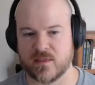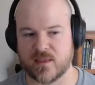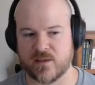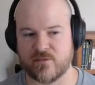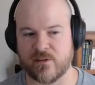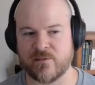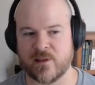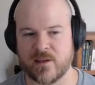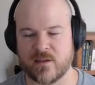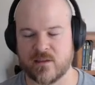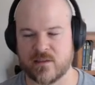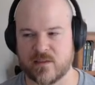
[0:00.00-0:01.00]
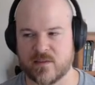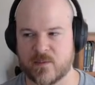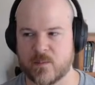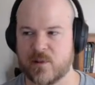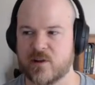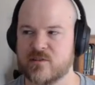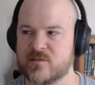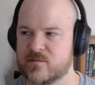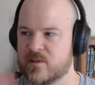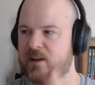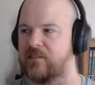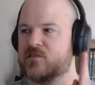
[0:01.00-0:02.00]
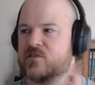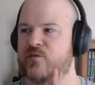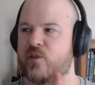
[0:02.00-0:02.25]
They've definitely, characters have